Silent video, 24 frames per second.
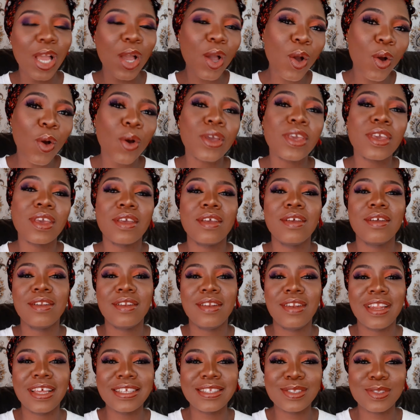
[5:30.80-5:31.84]
okay,
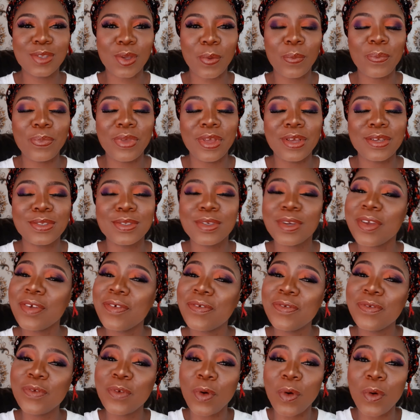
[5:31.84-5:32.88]
let's stop here. So
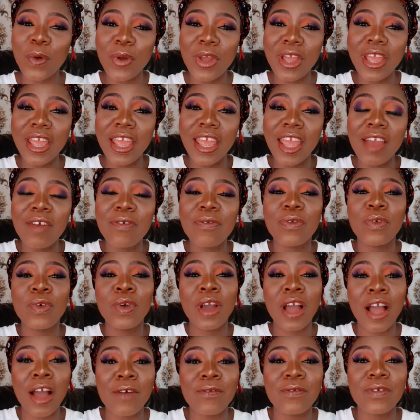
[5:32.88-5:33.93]
if you
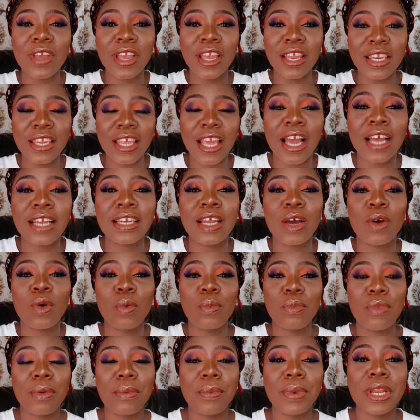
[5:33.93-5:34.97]
have any other
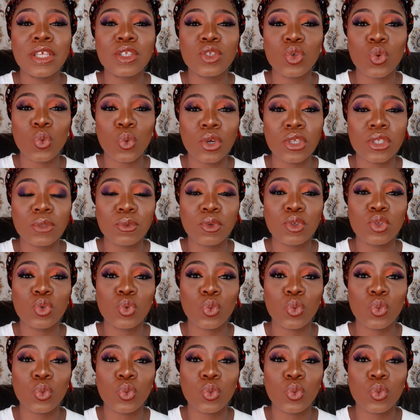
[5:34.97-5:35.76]
home remedies you want me